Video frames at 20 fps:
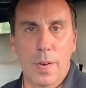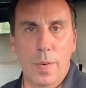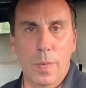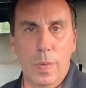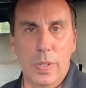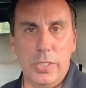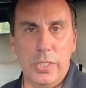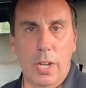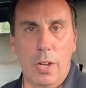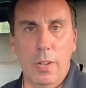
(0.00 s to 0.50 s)

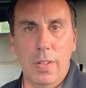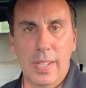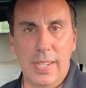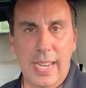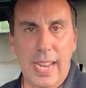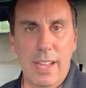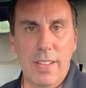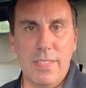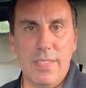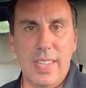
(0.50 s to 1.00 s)
which I'll
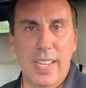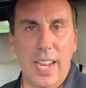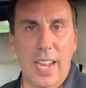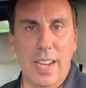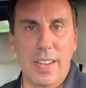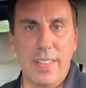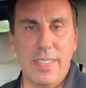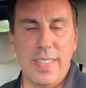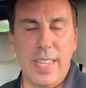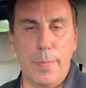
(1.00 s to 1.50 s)
announce that
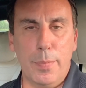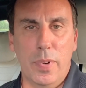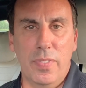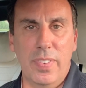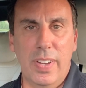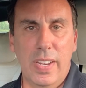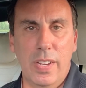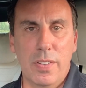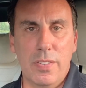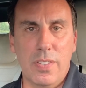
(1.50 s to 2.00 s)
in a
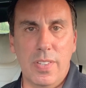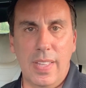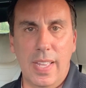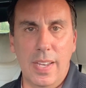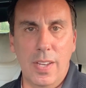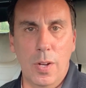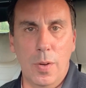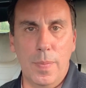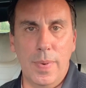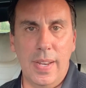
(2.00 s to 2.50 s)
separate video so
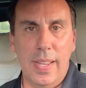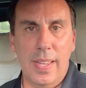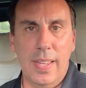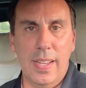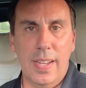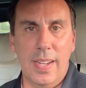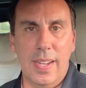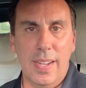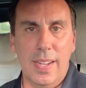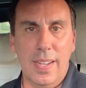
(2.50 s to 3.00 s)
that
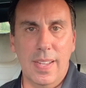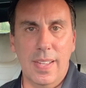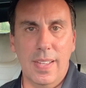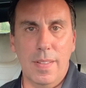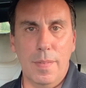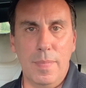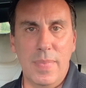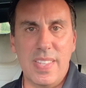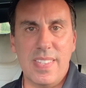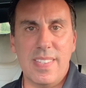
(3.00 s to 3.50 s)
nobody
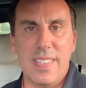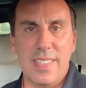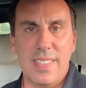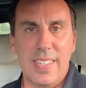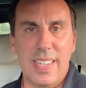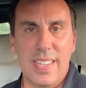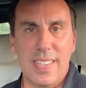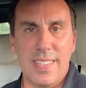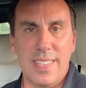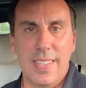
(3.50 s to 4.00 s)

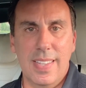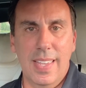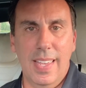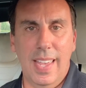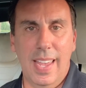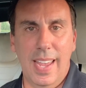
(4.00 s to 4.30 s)
misses this.